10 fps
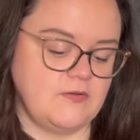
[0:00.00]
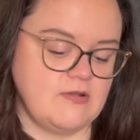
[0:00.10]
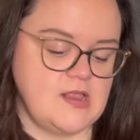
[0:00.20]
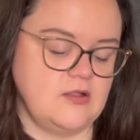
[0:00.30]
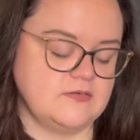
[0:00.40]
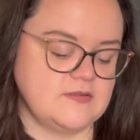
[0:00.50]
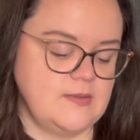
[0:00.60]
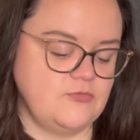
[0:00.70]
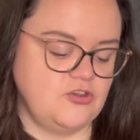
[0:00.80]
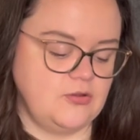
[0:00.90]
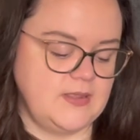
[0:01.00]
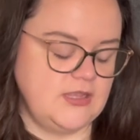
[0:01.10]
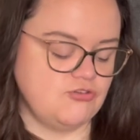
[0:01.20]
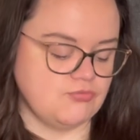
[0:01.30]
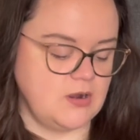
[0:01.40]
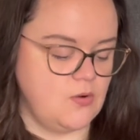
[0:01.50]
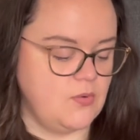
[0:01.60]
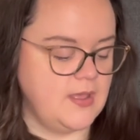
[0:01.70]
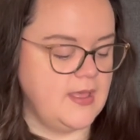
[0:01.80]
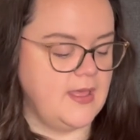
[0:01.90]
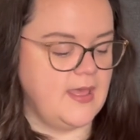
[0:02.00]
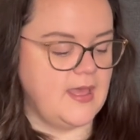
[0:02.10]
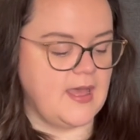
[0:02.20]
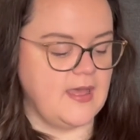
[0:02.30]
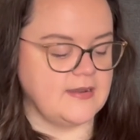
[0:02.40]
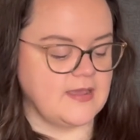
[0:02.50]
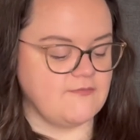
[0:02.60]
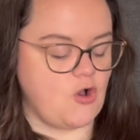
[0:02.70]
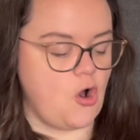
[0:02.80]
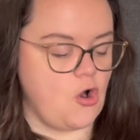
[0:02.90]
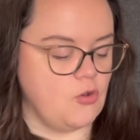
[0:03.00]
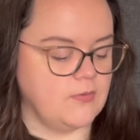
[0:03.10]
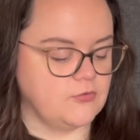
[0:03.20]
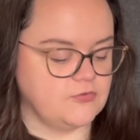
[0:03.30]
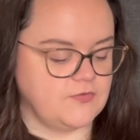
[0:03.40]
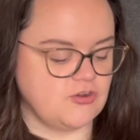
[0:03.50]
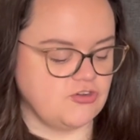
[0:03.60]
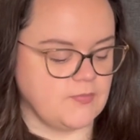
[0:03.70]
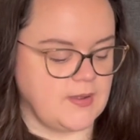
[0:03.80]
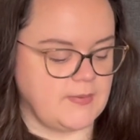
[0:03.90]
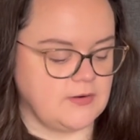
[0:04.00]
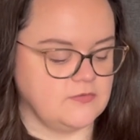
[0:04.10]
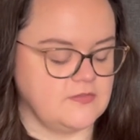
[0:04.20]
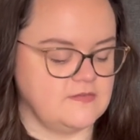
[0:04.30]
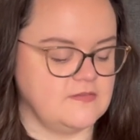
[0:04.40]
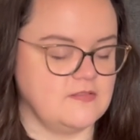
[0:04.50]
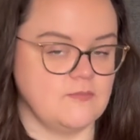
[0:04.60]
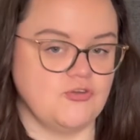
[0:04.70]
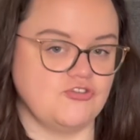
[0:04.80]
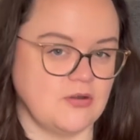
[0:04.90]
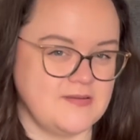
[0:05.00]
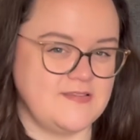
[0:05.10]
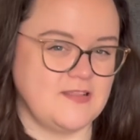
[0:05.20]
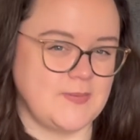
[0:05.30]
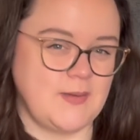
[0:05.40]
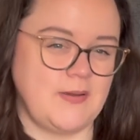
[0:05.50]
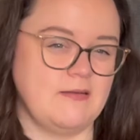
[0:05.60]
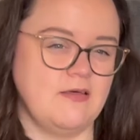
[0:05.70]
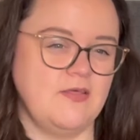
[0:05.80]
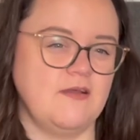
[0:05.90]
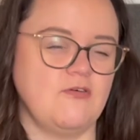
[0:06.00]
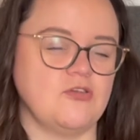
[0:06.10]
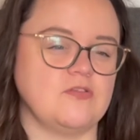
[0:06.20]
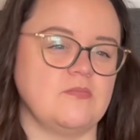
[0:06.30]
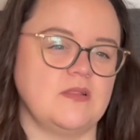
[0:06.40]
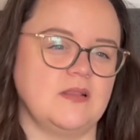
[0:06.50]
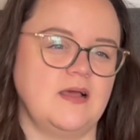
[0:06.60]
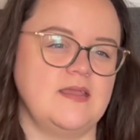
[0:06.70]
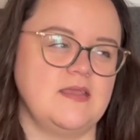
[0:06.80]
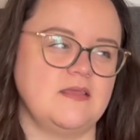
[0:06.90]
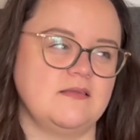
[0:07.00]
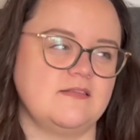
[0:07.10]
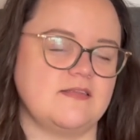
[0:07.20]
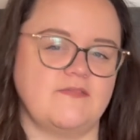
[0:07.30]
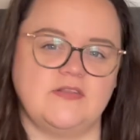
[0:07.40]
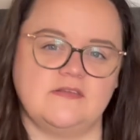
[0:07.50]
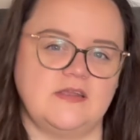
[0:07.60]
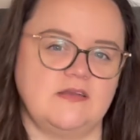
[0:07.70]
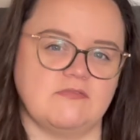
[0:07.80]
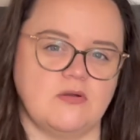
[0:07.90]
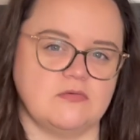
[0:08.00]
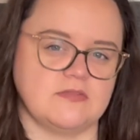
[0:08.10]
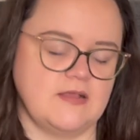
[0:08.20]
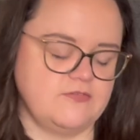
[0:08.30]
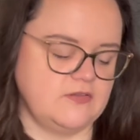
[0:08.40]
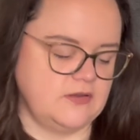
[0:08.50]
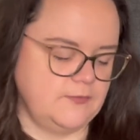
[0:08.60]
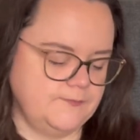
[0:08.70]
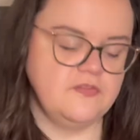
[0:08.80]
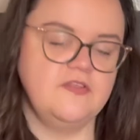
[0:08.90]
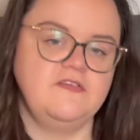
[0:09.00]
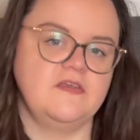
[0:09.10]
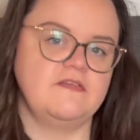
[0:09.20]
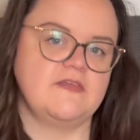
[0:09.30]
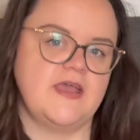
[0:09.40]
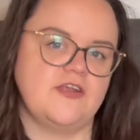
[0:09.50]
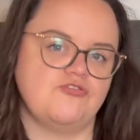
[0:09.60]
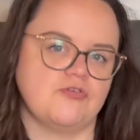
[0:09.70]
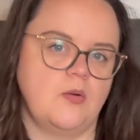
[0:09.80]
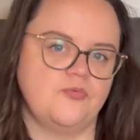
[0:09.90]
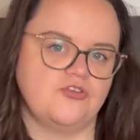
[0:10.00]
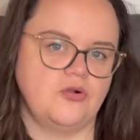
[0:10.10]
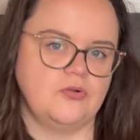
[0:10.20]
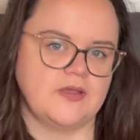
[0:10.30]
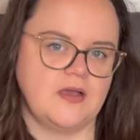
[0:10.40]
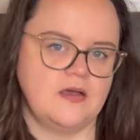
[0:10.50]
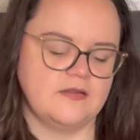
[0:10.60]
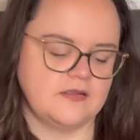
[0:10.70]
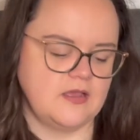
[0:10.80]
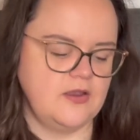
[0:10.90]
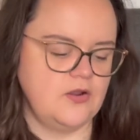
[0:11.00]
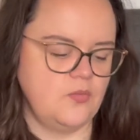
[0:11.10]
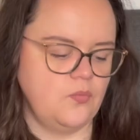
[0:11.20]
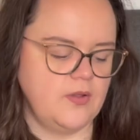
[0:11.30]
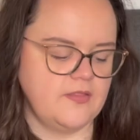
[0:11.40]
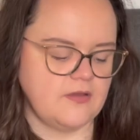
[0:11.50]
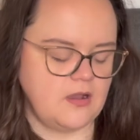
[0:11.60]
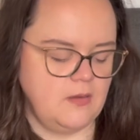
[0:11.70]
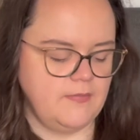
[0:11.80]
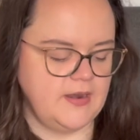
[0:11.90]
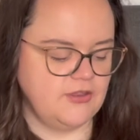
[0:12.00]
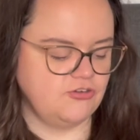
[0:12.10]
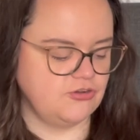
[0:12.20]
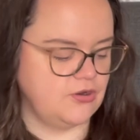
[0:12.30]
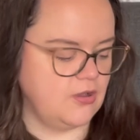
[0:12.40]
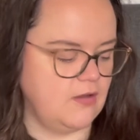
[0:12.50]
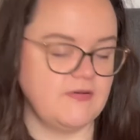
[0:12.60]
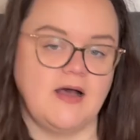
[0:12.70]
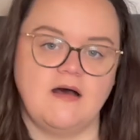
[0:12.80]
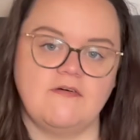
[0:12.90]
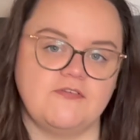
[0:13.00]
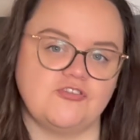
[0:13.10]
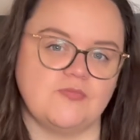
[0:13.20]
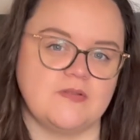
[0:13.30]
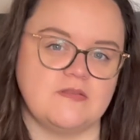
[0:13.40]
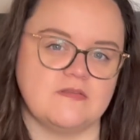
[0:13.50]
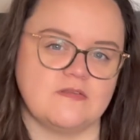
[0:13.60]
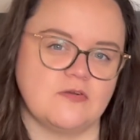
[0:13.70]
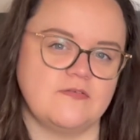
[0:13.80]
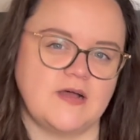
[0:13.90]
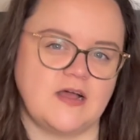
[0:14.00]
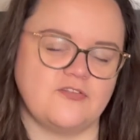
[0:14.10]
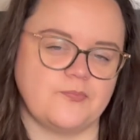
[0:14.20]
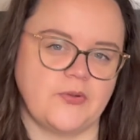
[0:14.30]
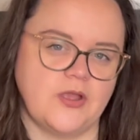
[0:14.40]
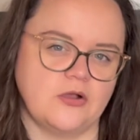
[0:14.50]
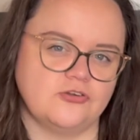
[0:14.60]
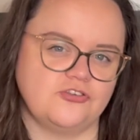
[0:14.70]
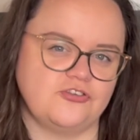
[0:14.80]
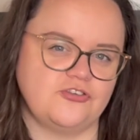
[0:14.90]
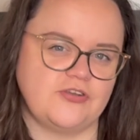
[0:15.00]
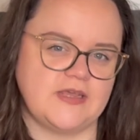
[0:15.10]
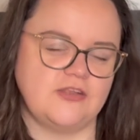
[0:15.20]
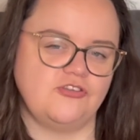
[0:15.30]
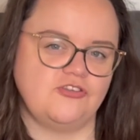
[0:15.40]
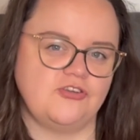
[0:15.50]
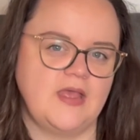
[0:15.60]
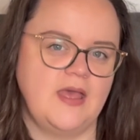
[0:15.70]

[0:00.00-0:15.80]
really long time to do each row, and I've almost finished the back panel. So this is the majority of the back panel. I think I've got something like 17 rows left to do. So this is a drop shoulder cardigan with a combination of a half fisherman's sort of half brioche stitch